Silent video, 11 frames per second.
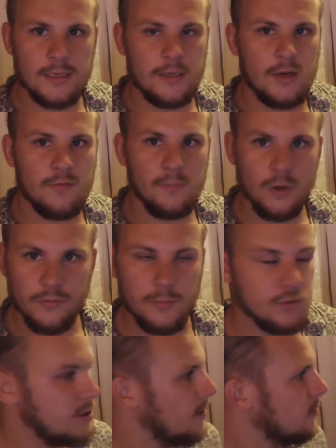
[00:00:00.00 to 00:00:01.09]
say you have
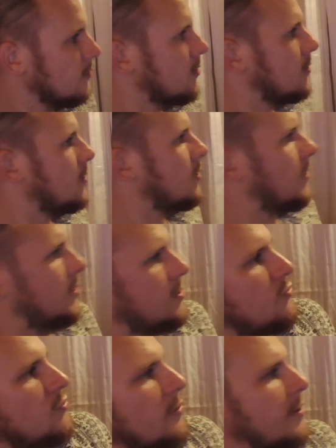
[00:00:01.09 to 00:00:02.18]
multiple signals. Let's
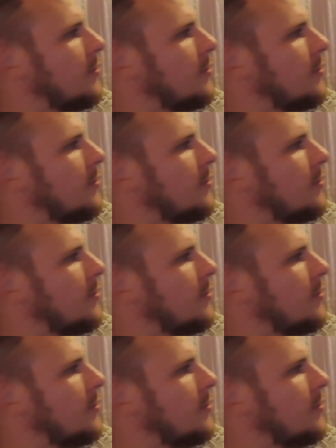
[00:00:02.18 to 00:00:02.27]
draw